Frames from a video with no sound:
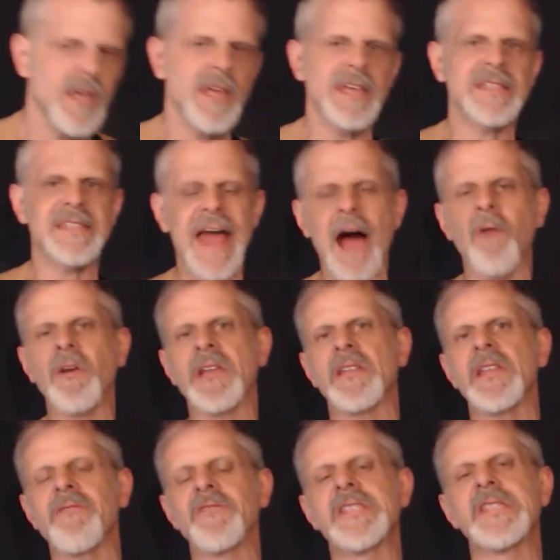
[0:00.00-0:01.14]
is now we
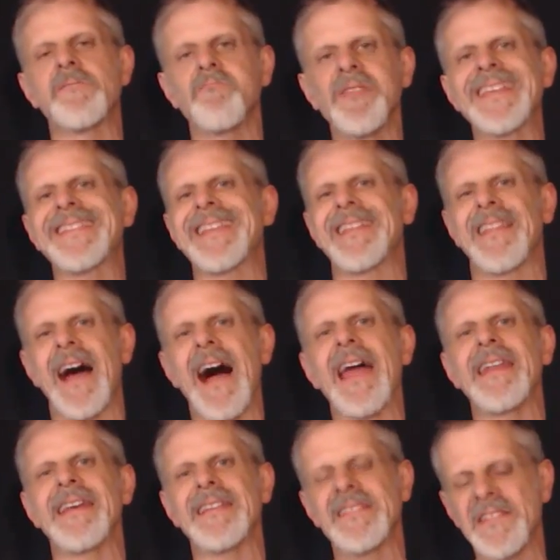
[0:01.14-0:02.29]
can even split the
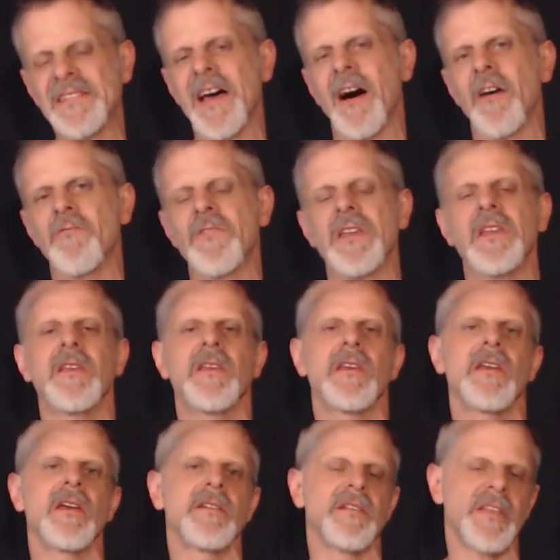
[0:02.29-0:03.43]
line itself
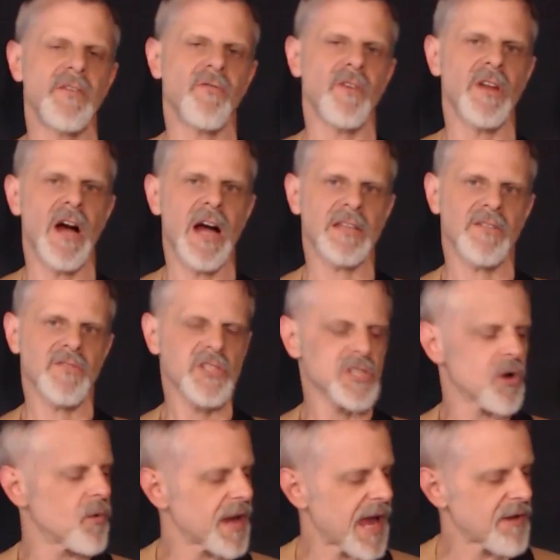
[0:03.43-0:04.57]
into different octaves.
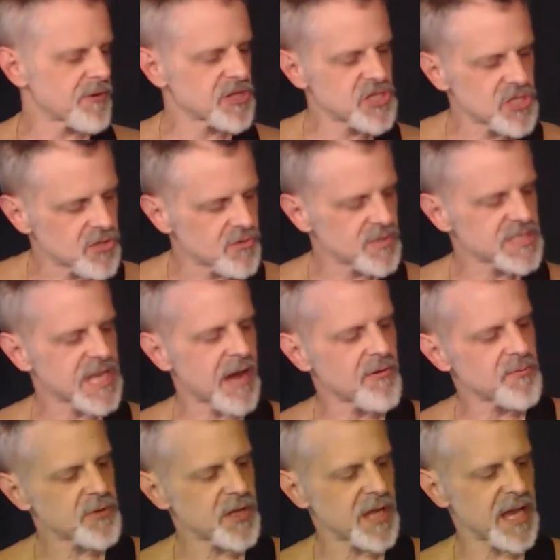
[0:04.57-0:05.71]
So what I would do is I
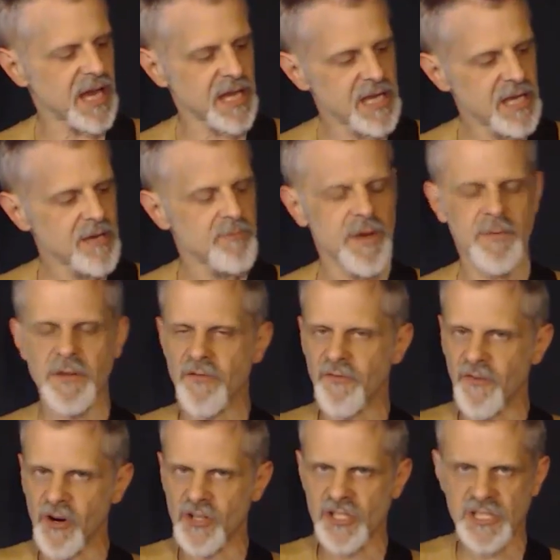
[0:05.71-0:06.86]
would play maybe the
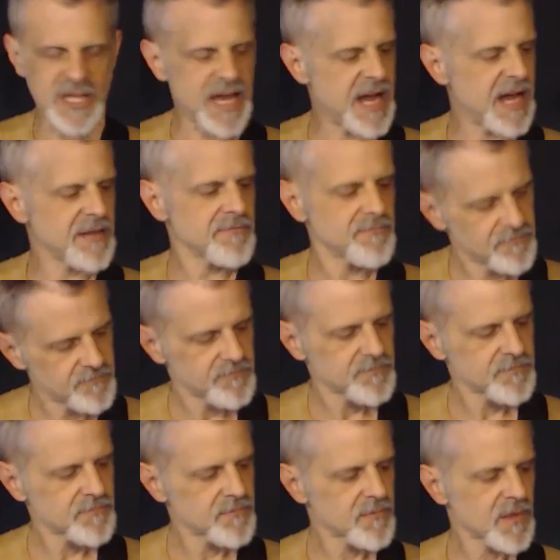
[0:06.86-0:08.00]
first line,
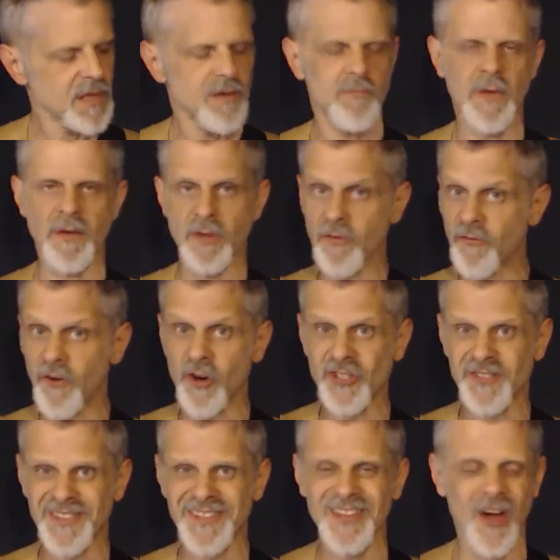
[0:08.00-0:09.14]
maybe the
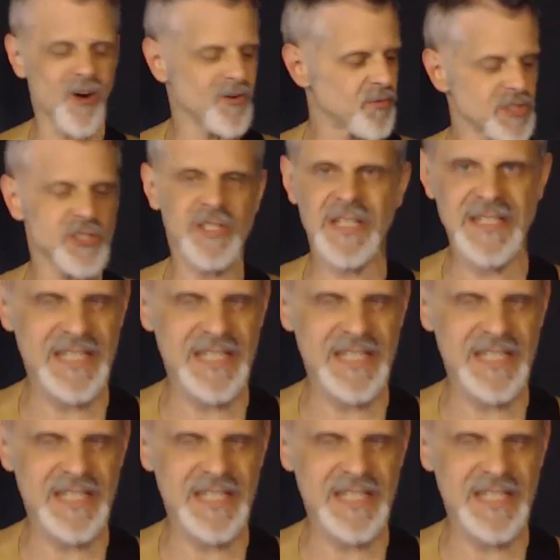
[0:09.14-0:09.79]
first note, which is a